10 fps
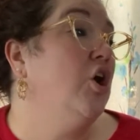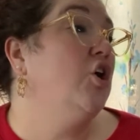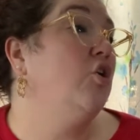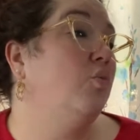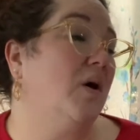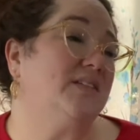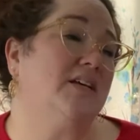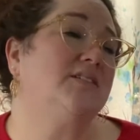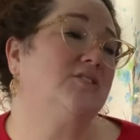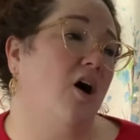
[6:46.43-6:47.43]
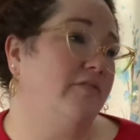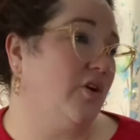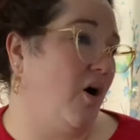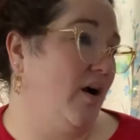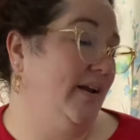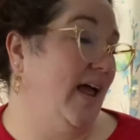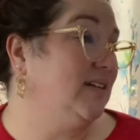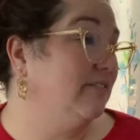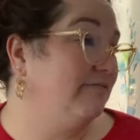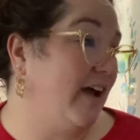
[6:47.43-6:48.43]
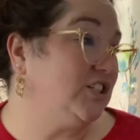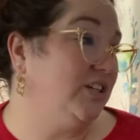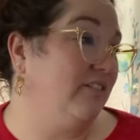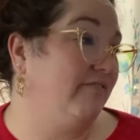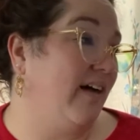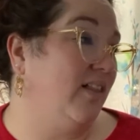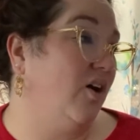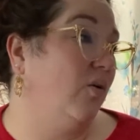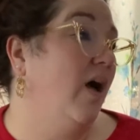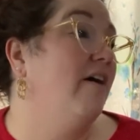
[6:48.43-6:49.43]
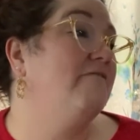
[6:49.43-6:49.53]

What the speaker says: who was a soft-hearted and affectionate fellow,